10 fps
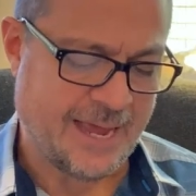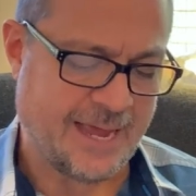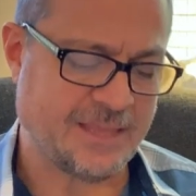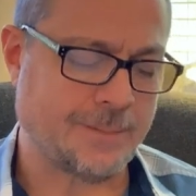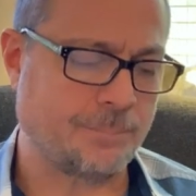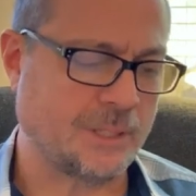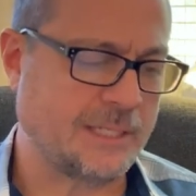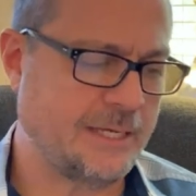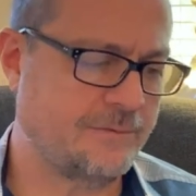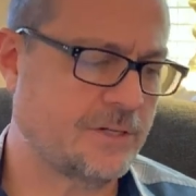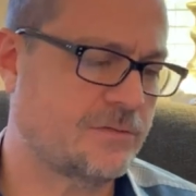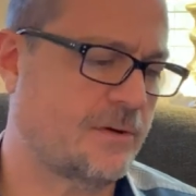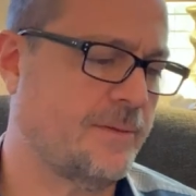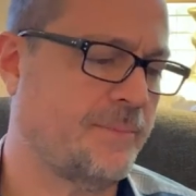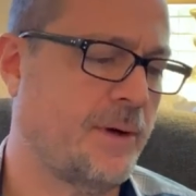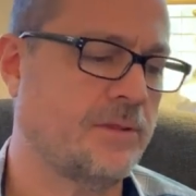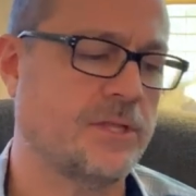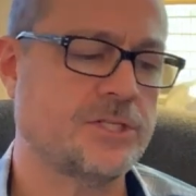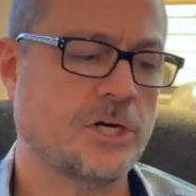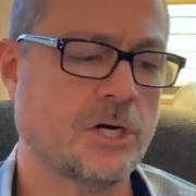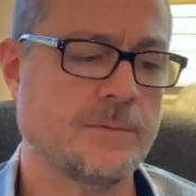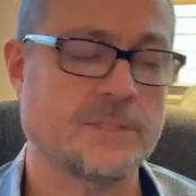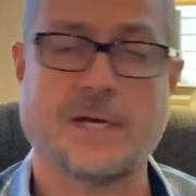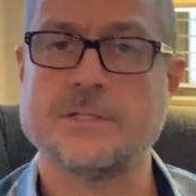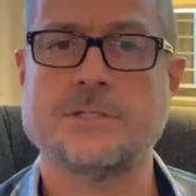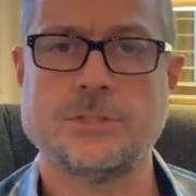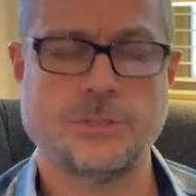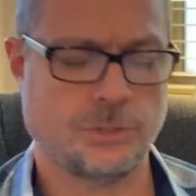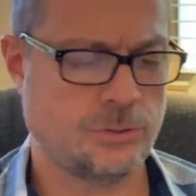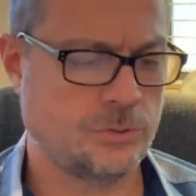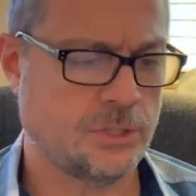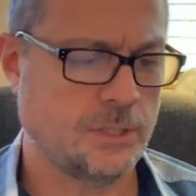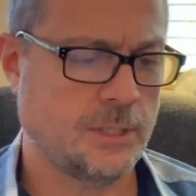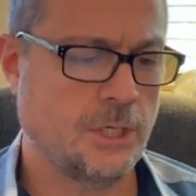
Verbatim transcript: and the believers from among the circumcised, the Jews,